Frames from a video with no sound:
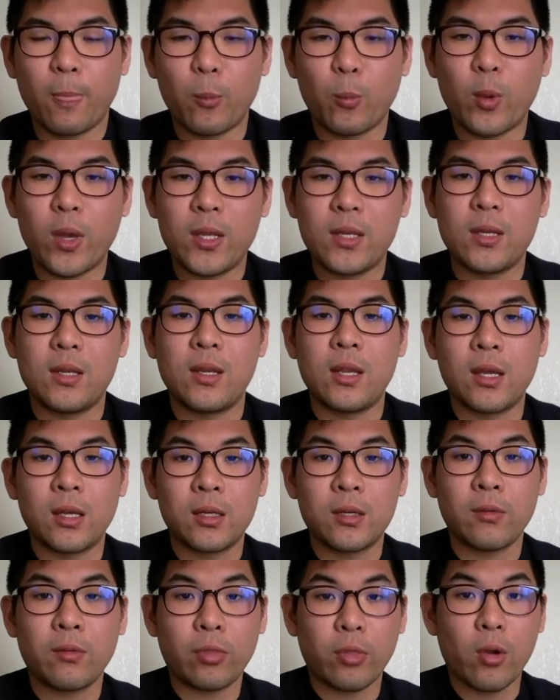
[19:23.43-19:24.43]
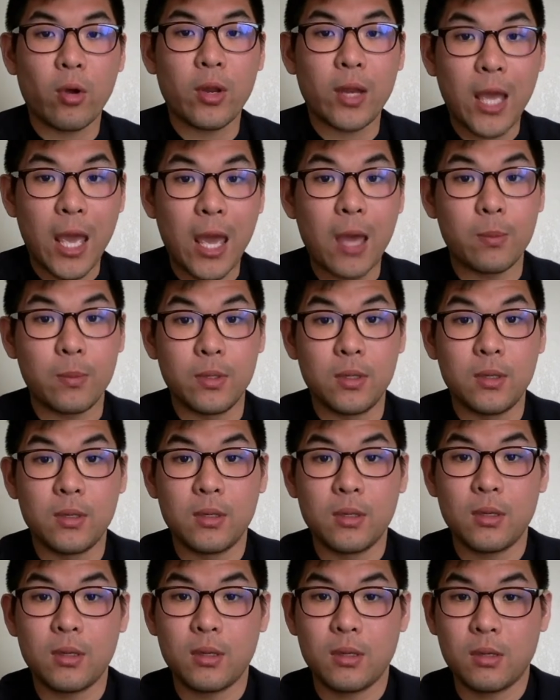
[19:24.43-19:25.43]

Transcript: when the negative thought happened,